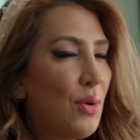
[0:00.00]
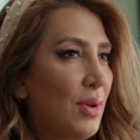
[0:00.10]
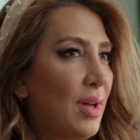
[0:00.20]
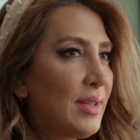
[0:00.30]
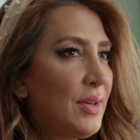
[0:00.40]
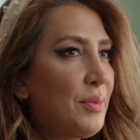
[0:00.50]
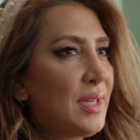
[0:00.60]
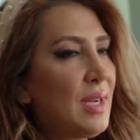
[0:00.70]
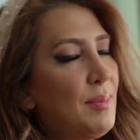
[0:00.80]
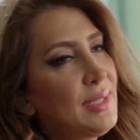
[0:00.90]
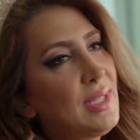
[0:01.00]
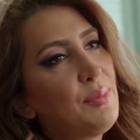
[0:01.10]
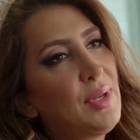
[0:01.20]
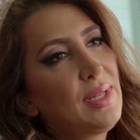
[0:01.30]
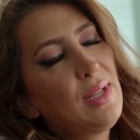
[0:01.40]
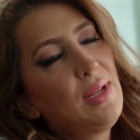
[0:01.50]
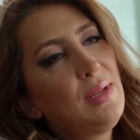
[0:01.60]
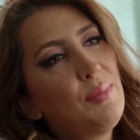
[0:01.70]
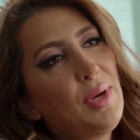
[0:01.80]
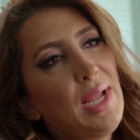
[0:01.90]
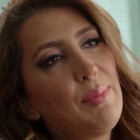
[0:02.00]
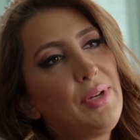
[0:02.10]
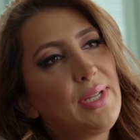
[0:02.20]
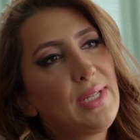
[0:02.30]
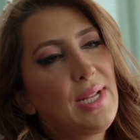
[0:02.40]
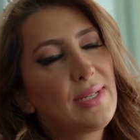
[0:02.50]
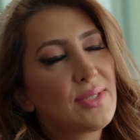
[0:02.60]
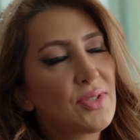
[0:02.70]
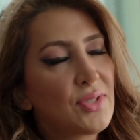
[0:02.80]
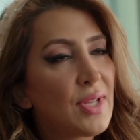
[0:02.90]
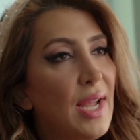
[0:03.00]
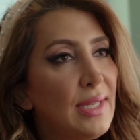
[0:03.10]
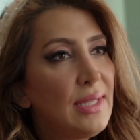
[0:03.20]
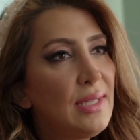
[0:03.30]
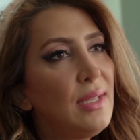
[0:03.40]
longer recommended by American Cancer Society.